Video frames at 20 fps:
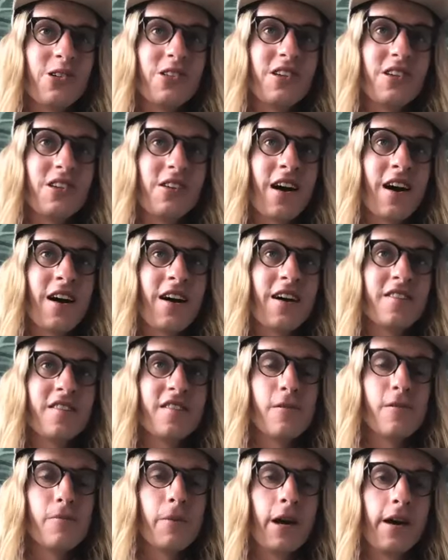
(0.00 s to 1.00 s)
to you guys
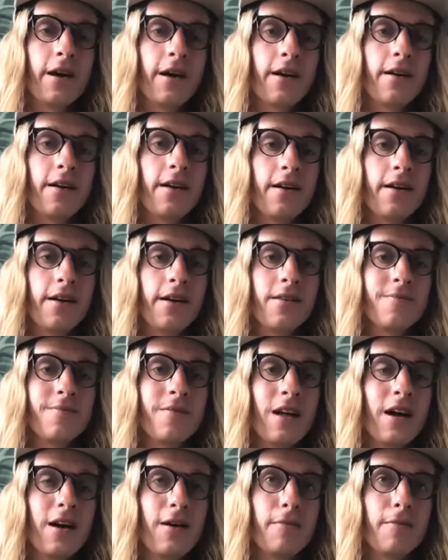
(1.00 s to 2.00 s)
in the Bay Area, uh,